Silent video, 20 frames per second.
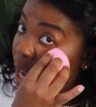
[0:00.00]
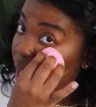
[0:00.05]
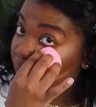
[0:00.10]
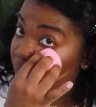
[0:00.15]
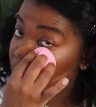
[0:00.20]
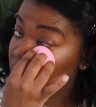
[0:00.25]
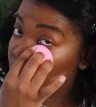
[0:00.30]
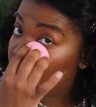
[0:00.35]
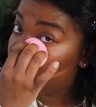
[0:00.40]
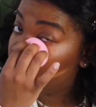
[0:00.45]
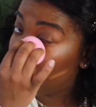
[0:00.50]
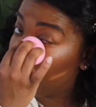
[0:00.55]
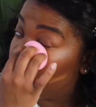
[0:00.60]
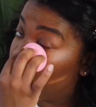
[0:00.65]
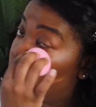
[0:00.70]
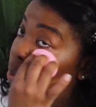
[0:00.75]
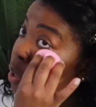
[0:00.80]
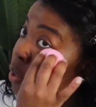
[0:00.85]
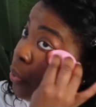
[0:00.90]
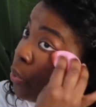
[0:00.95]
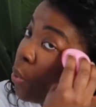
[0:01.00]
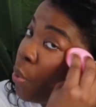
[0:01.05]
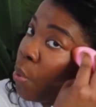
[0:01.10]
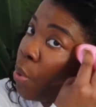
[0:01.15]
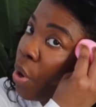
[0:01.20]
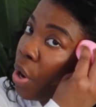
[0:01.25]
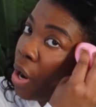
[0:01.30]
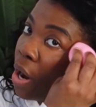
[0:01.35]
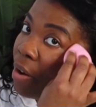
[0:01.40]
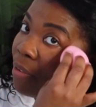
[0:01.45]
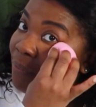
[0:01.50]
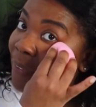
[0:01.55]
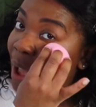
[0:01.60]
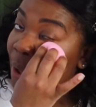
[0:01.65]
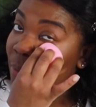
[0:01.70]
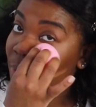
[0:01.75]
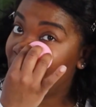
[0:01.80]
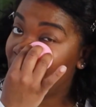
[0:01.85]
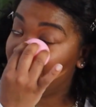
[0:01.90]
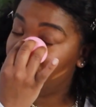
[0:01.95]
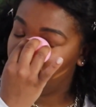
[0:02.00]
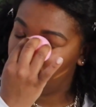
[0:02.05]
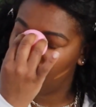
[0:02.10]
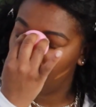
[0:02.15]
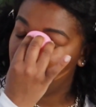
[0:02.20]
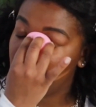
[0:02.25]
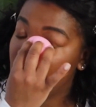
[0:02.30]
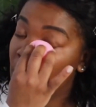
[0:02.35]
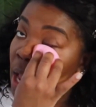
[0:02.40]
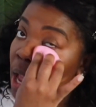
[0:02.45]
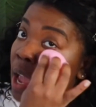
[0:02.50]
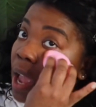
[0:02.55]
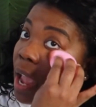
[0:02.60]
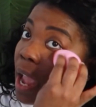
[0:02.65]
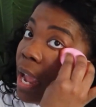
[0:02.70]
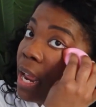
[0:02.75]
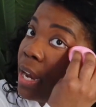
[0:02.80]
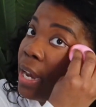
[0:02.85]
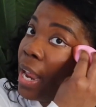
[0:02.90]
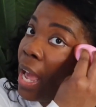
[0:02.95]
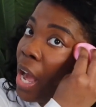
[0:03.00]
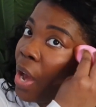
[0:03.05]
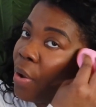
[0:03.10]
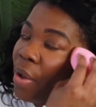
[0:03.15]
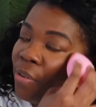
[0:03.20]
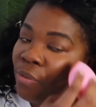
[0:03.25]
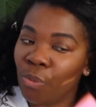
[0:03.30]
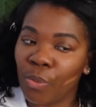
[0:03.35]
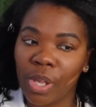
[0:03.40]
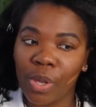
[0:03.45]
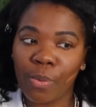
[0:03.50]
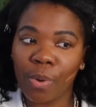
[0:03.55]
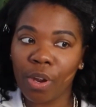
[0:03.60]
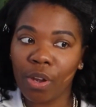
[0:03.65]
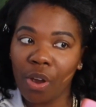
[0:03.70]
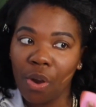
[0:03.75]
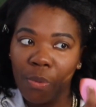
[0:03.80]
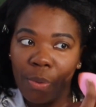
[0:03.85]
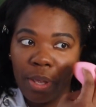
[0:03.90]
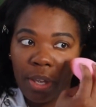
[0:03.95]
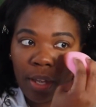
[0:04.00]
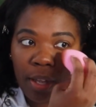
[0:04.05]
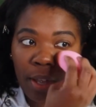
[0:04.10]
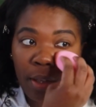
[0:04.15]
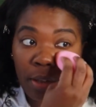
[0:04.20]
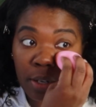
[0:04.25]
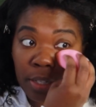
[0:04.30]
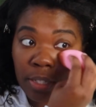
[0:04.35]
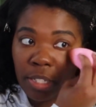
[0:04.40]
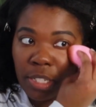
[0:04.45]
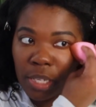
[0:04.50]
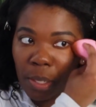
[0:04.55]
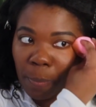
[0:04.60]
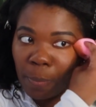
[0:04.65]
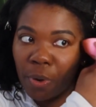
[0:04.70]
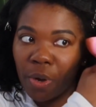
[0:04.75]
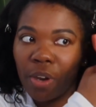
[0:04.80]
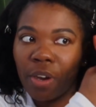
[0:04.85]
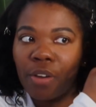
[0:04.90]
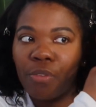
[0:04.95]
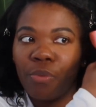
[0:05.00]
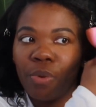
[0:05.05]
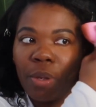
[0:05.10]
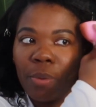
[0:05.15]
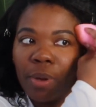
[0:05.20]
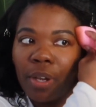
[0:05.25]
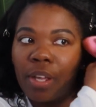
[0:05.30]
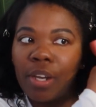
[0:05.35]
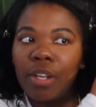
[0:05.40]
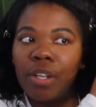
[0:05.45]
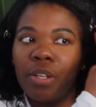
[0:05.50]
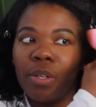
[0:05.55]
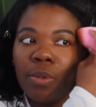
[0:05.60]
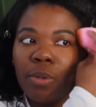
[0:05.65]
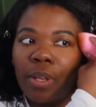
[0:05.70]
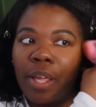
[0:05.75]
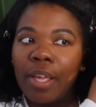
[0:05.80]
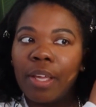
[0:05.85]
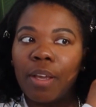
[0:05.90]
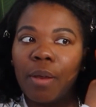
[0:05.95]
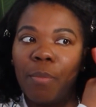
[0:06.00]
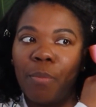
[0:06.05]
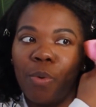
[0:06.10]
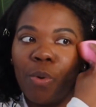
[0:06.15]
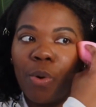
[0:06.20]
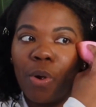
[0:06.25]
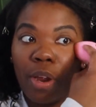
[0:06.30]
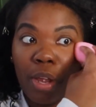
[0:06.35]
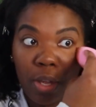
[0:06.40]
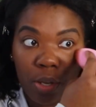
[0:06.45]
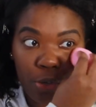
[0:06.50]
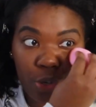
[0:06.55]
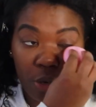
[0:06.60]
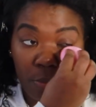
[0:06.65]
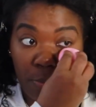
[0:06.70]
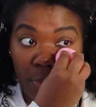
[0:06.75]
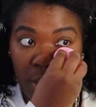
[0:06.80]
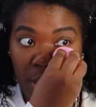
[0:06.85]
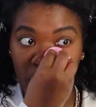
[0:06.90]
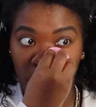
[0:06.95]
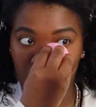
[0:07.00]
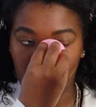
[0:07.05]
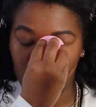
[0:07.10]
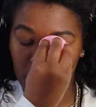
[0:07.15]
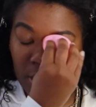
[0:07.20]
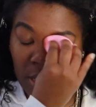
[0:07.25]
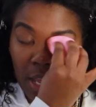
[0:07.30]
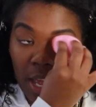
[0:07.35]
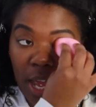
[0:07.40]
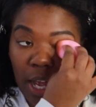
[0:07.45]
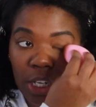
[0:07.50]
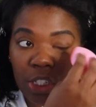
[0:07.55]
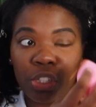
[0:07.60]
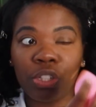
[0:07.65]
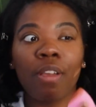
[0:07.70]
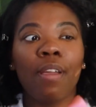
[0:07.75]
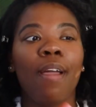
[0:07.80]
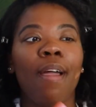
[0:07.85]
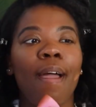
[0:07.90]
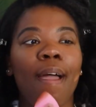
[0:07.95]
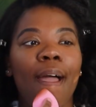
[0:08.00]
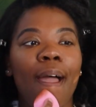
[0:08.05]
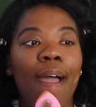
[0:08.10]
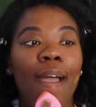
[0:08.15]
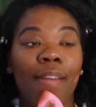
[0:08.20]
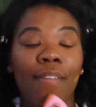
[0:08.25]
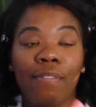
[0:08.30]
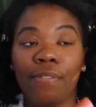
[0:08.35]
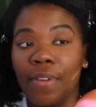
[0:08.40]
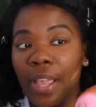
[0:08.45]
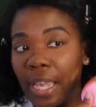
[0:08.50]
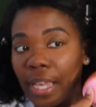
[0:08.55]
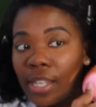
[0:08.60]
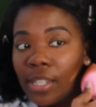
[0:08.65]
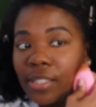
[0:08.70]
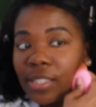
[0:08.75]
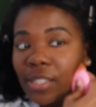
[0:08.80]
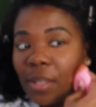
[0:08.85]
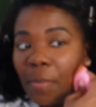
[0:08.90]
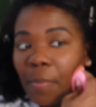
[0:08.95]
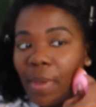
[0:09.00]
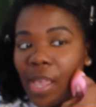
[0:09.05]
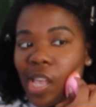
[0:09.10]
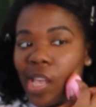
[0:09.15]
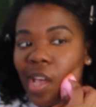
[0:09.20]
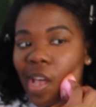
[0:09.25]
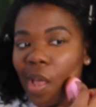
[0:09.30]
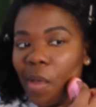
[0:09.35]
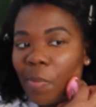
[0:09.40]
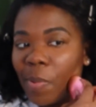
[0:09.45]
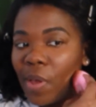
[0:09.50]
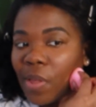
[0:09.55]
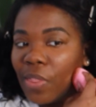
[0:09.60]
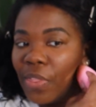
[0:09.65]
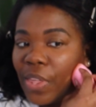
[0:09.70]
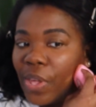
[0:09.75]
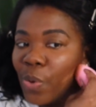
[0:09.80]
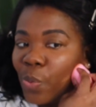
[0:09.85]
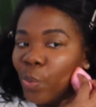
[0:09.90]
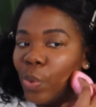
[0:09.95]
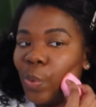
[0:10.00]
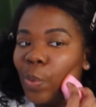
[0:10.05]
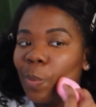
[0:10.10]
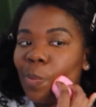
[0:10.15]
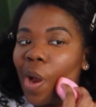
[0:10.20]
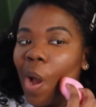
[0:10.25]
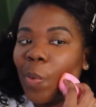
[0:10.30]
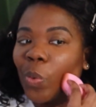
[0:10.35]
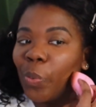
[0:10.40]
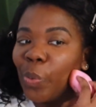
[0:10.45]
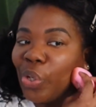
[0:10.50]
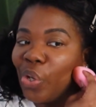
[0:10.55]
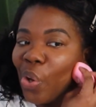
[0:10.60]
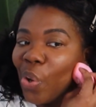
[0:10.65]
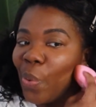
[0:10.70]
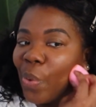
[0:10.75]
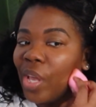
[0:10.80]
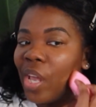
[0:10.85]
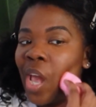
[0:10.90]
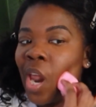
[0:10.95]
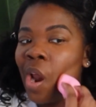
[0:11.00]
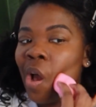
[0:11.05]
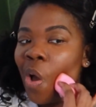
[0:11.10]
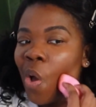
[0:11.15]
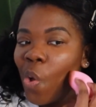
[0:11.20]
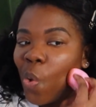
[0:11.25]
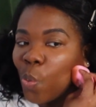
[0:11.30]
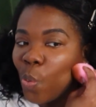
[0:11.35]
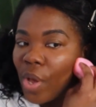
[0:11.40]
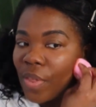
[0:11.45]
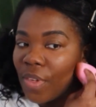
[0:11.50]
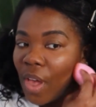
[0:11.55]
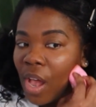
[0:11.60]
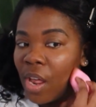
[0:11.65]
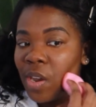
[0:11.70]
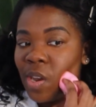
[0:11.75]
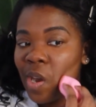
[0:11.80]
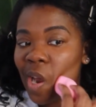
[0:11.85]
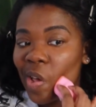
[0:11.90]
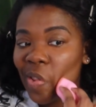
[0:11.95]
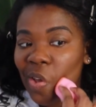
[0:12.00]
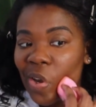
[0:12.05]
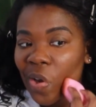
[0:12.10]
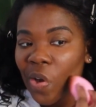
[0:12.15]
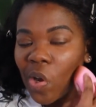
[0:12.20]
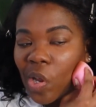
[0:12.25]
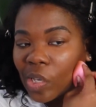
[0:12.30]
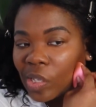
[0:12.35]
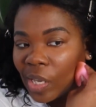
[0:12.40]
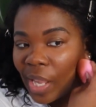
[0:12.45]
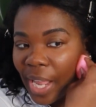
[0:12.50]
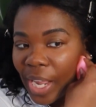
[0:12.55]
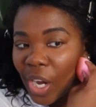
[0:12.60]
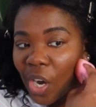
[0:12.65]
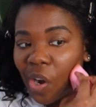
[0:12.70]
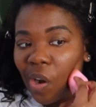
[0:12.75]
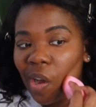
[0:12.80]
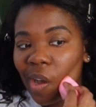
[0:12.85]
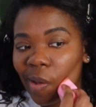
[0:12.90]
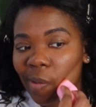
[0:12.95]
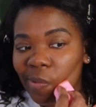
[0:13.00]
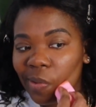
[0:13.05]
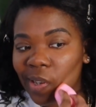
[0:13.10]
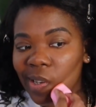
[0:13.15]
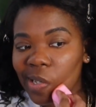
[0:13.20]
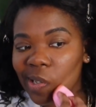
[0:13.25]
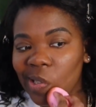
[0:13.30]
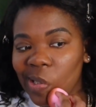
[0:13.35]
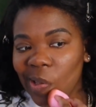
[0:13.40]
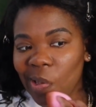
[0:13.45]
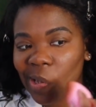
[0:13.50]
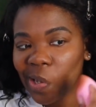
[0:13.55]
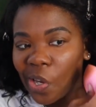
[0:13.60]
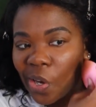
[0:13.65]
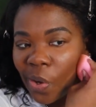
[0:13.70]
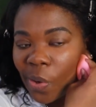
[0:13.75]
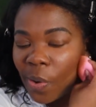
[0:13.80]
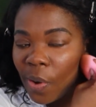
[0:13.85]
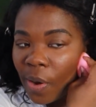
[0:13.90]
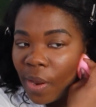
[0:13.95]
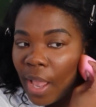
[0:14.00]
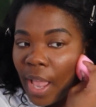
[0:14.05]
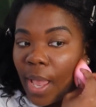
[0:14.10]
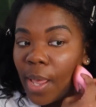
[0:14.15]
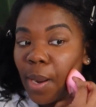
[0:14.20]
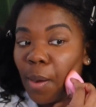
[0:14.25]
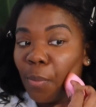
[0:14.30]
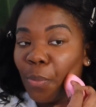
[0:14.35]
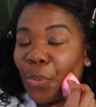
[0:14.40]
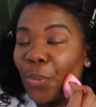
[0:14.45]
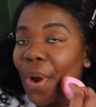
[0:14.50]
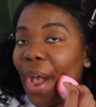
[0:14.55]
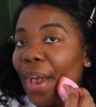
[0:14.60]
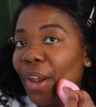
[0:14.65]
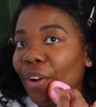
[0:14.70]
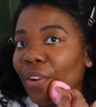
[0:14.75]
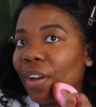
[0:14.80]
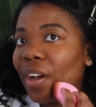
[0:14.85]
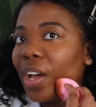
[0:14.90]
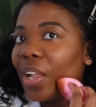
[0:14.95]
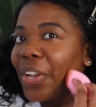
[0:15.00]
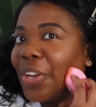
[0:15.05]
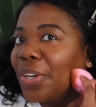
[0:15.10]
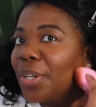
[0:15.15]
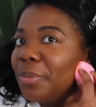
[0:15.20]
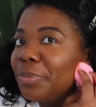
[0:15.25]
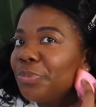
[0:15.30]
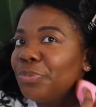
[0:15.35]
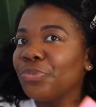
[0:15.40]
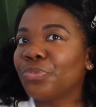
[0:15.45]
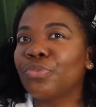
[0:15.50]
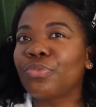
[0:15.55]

into your foundation. And now if we were going deeper, if we were gonna do like a more intermediate / advanced makeup, then we would probably go in with another layer of concealer and a brighter color